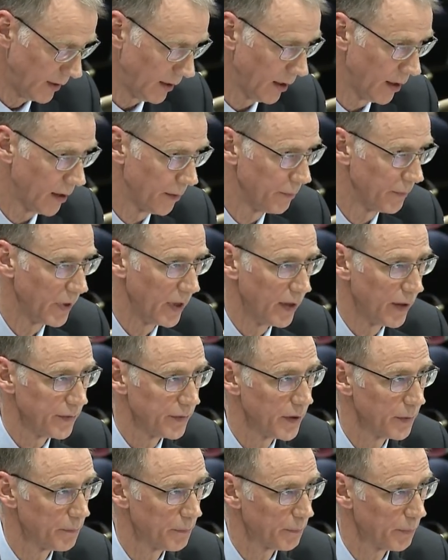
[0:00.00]

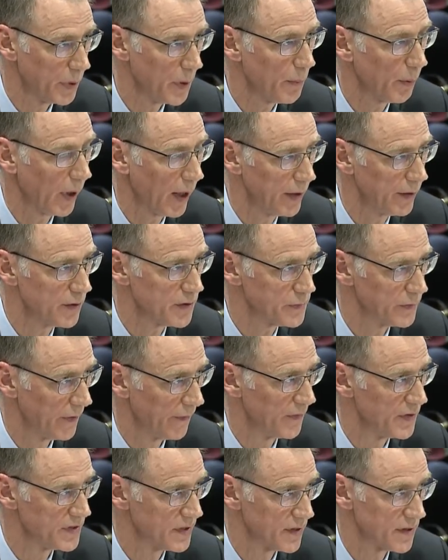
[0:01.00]
The preponderance of
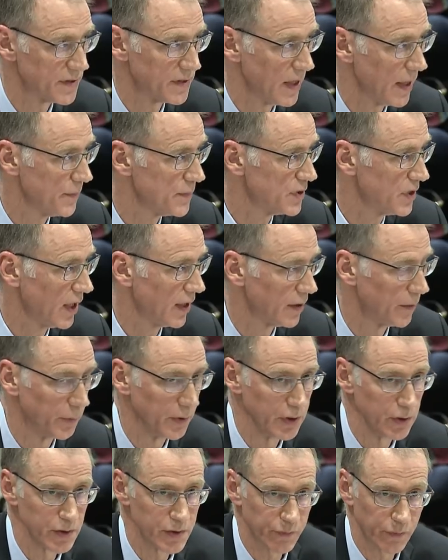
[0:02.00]
evidence is the same standard we
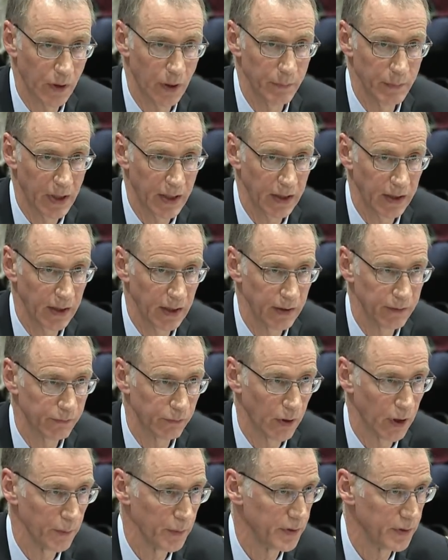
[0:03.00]
use for our Medicaid fraud.